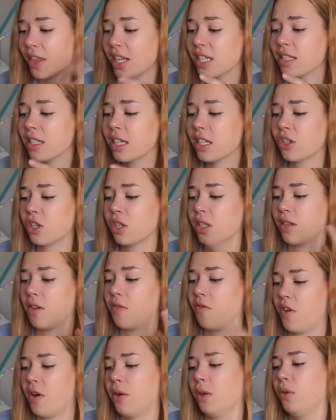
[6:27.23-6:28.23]
This edition is
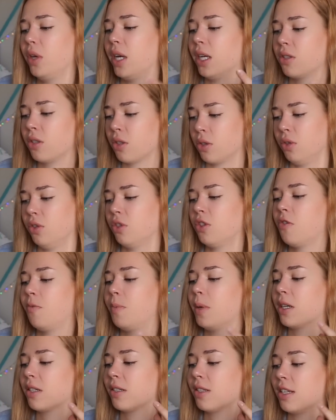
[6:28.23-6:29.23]
a Fairyloot exclusive
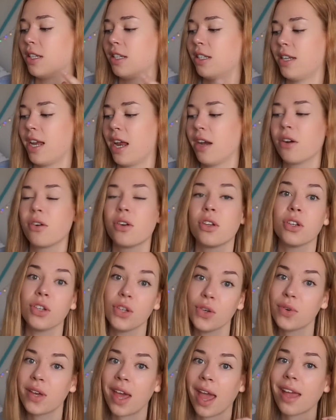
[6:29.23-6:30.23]
because the standard
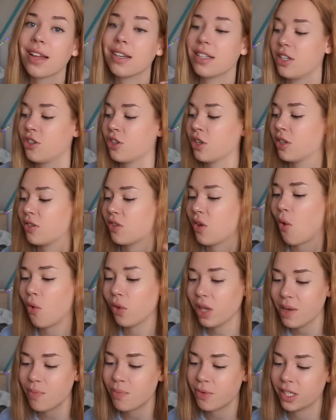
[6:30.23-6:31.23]
UK edition is
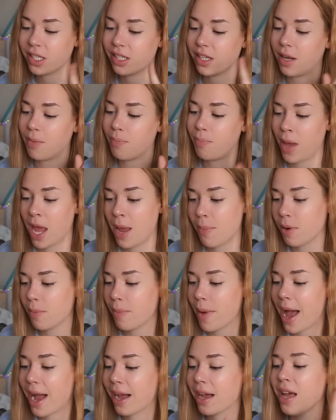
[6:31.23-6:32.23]
only printed in
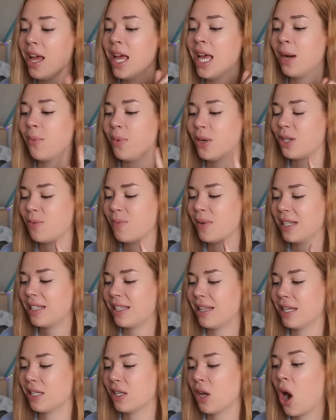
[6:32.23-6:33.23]
paperback, which
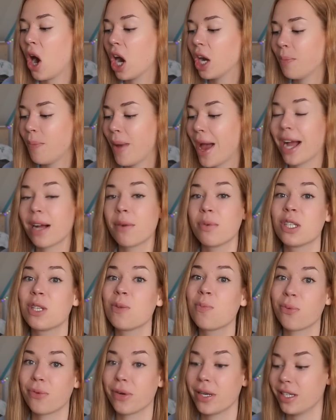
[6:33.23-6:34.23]
means this hardback
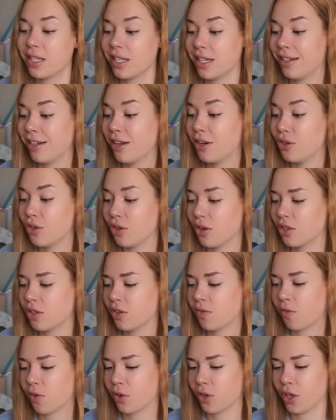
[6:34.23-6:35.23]
was printed
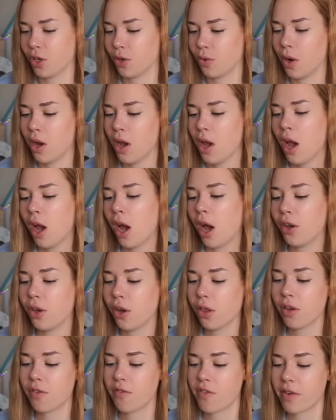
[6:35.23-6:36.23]
just for you.
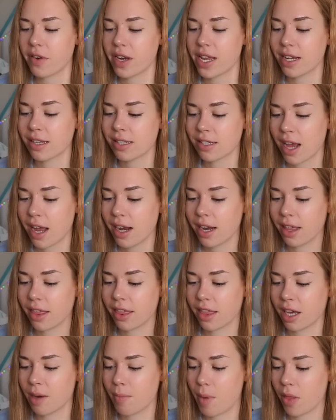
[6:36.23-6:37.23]
Another very exciting
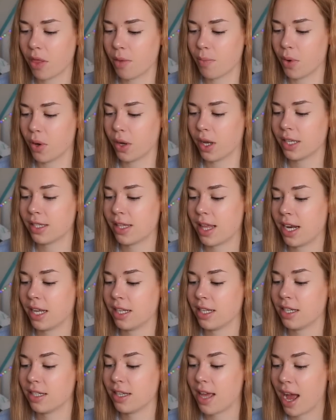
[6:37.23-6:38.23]
thing about the book is that
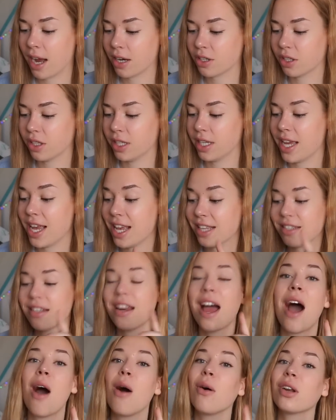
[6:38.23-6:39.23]
it actually
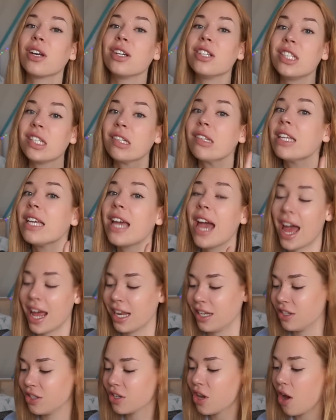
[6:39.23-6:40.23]
isn't out until the
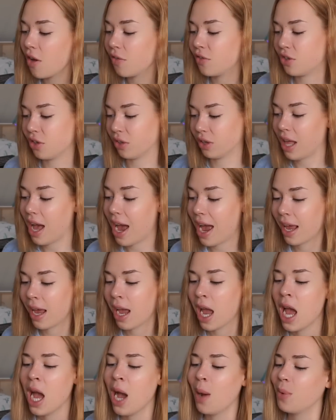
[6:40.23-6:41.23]
end of
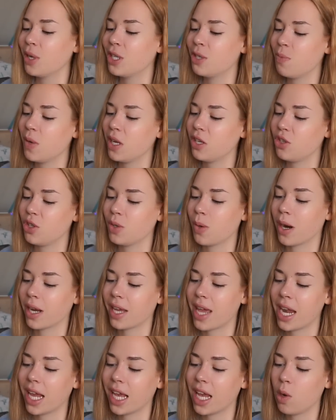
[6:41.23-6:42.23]
July, which means you are
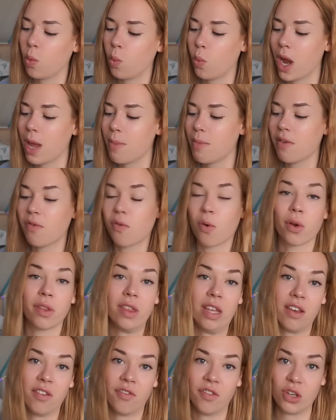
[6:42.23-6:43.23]
getting it way before
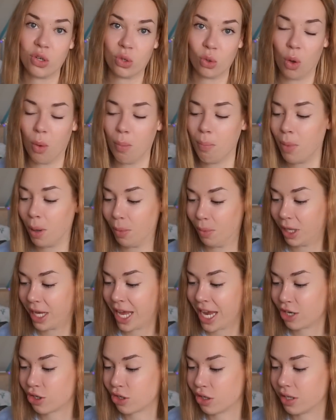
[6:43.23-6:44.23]
the official
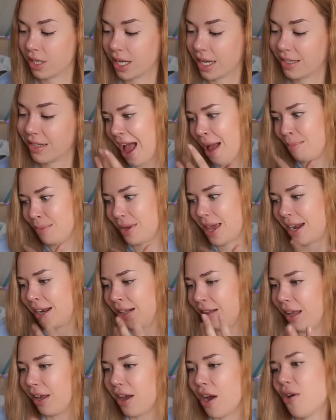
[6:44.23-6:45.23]
publication date. I'm
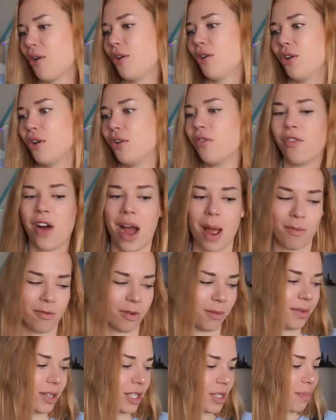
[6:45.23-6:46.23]
getting like a good vibe
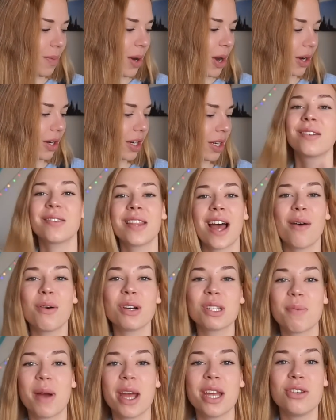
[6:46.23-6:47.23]
from this book. So that
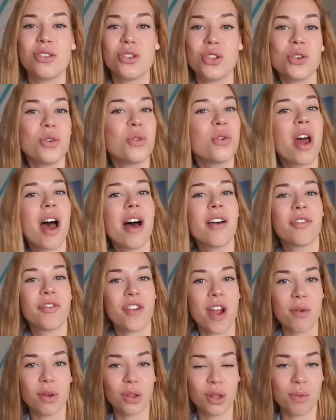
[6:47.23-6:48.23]
was my June
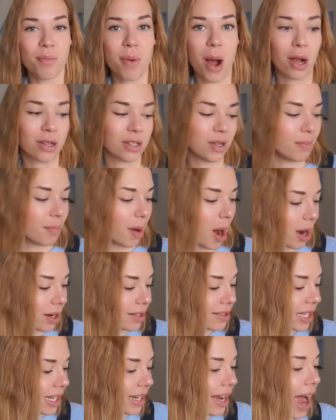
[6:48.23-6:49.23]
Fairyloot box
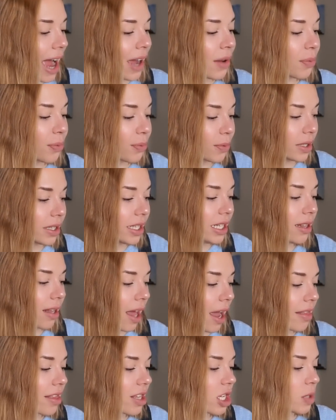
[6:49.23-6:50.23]
unboxing. I really
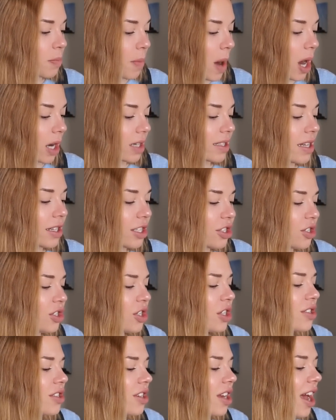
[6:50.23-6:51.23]
like this box. It's
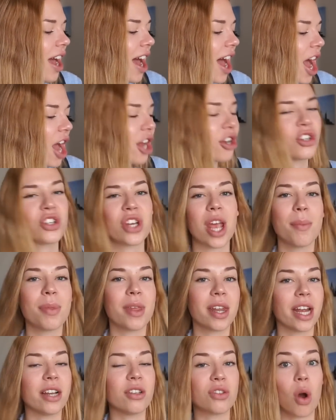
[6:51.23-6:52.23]
just a shame
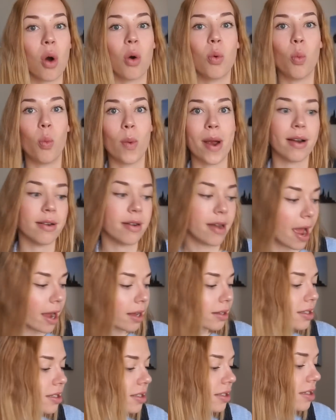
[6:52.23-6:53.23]
that I don't wear
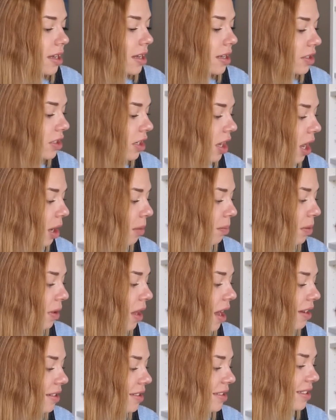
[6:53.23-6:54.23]
necklaces.
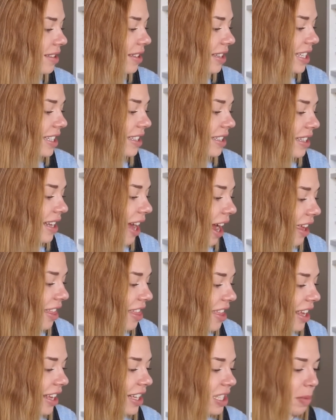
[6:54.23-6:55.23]
Plus, this I
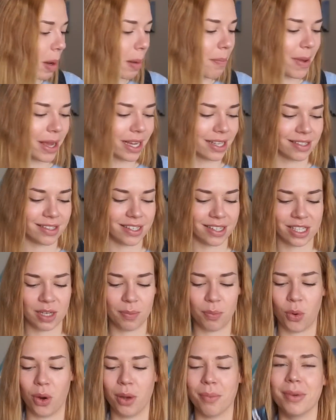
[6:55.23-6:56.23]
think is my biggest
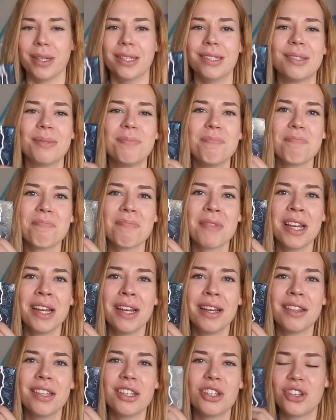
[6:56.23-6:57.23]
disappointment.
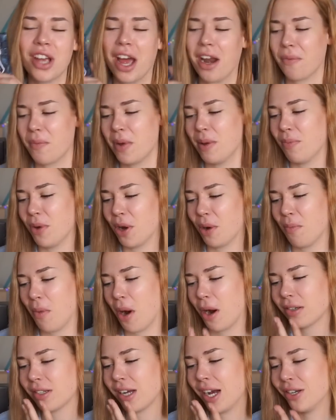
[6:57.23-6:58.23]
The Shatter Me bookmarks.